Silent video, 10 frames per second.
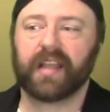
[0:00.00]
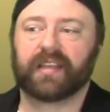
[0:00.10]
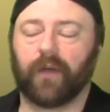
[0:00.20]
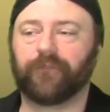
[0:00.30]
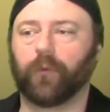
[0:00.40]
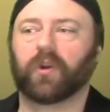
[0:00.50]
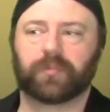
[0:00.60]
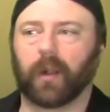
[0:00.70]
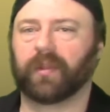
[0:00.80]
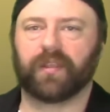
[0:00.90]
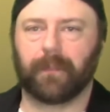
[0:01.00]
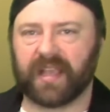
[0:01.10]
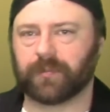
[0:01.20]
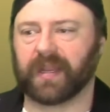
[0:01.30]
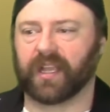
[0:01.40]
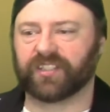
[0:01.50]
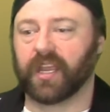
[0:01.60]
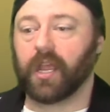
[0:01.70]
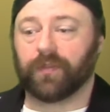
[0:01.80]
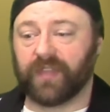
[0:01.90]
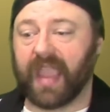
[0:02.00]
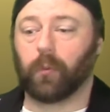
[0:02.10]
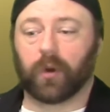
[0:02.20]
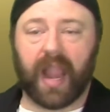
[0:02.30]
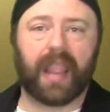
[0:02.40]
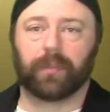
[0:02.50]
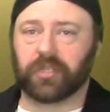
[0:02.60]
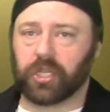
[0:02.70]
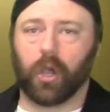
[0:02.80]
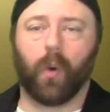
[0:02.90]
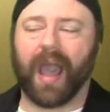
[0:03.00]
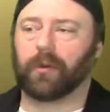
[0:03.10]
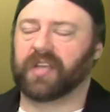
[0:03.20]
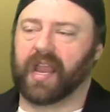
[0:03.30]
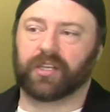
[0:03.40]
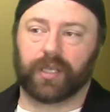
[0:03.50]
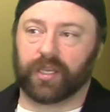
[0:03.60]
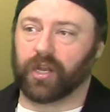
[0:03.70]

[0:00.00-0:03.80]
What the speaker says: Now, 4 is probably the best because they were able to go out and,